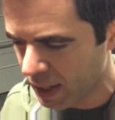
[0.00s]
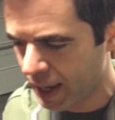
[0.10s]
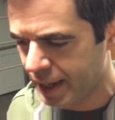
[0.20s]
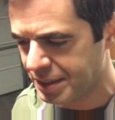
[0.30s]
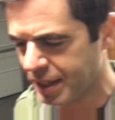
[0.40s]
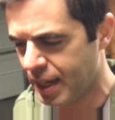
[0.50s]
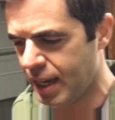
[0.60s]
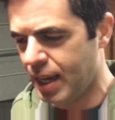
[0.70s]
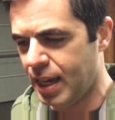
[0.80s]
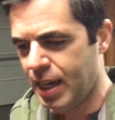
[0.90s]
And
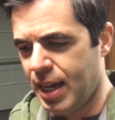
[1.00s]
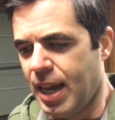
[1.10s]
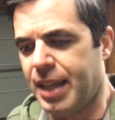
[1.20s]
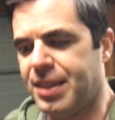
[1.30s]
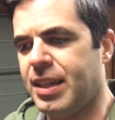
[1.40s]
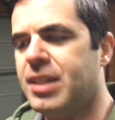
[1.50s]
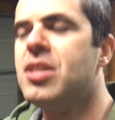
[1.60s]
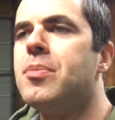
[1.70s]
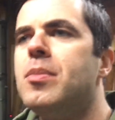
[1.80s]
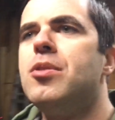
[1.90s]
at the end
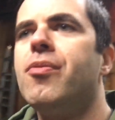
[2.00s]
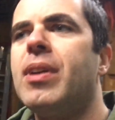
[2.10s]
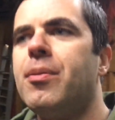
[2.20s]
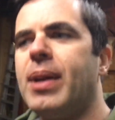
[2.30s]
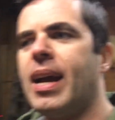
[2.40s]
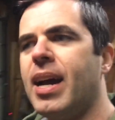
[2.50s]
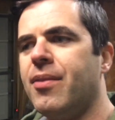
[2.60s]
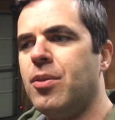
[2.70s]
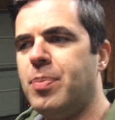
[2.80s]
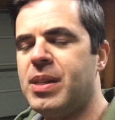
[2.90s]
of the movie, we
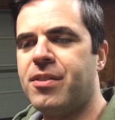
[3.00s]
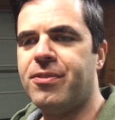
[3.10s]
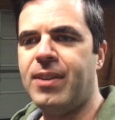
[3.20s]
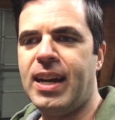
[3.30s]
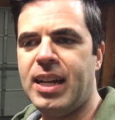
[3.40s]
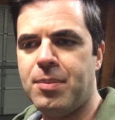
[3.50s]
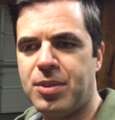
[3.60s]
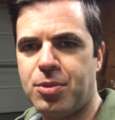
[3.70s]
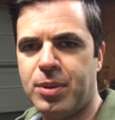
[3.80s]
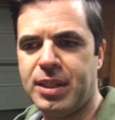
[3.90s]
have a big fight
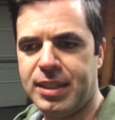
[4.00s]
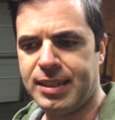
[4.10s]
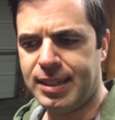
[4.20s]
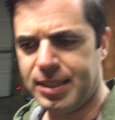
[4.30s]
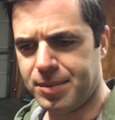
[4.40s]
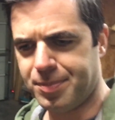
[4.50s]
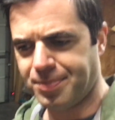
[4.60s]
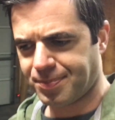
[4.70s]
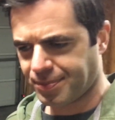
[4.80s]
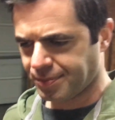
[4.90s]
between um,